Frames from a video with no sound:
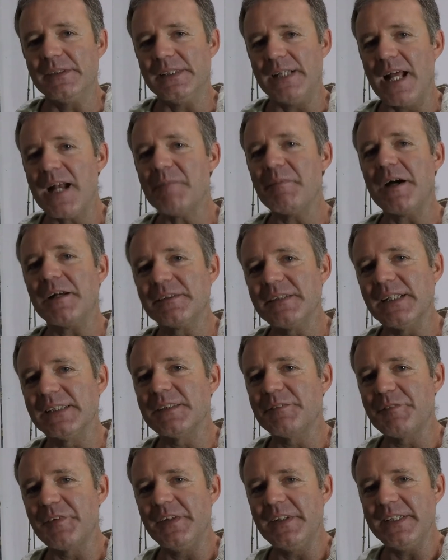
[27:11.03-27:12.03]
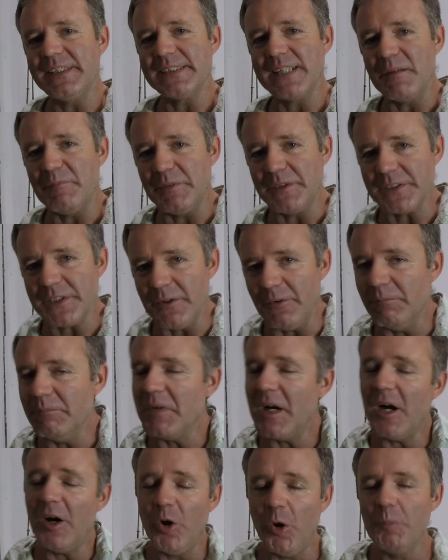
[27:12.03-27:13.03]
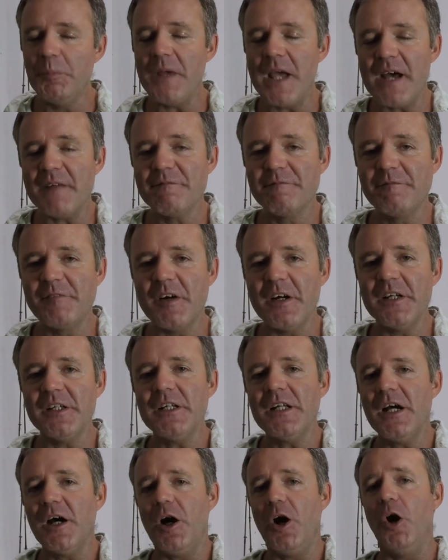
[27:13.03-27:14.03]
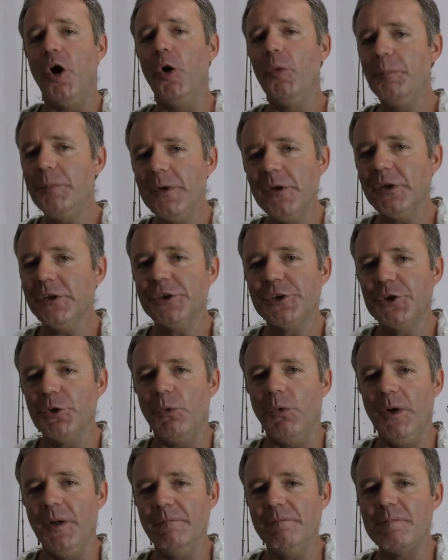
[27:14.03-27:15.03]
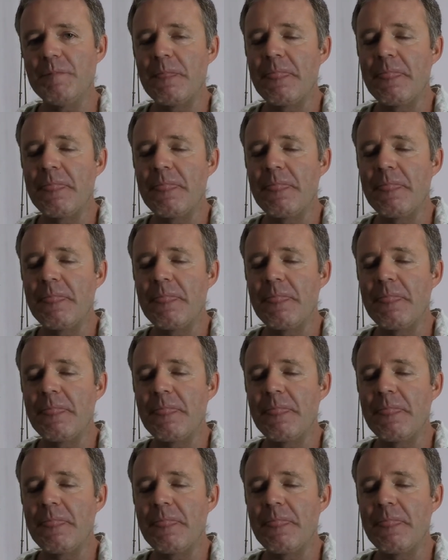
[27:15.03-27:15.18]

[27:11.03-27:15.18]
that about does it for this episode. Hope you had fun. Hope you enjoyed.